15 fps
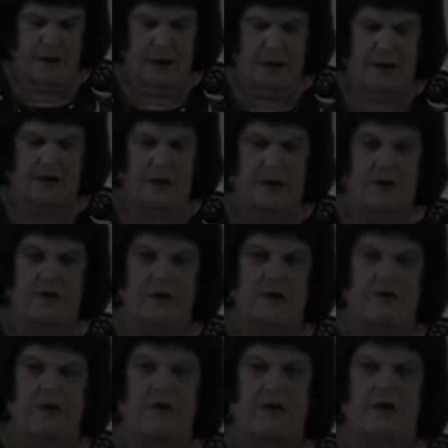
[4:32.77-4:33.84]
And trust is
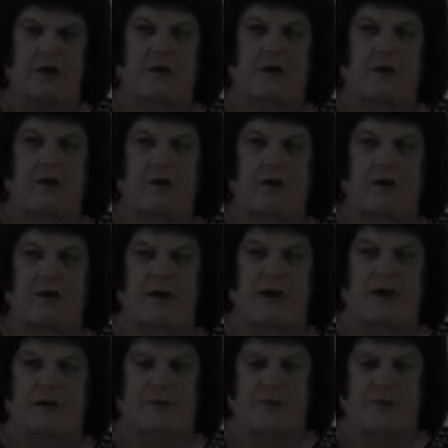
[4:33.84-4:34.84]
such an incredible thing.